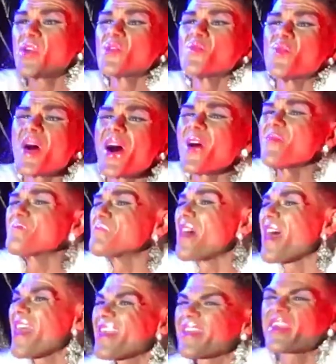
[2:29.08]
years or so?
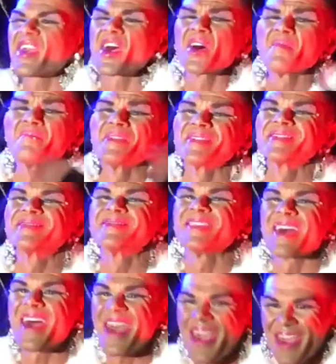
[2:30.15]
I came
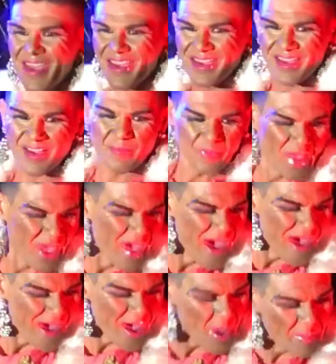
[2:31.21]
here in
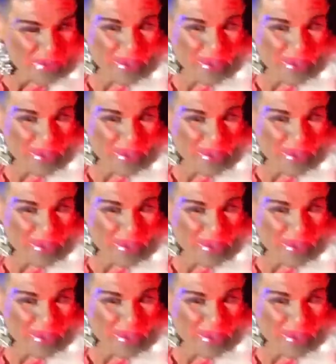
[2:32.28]
at the end of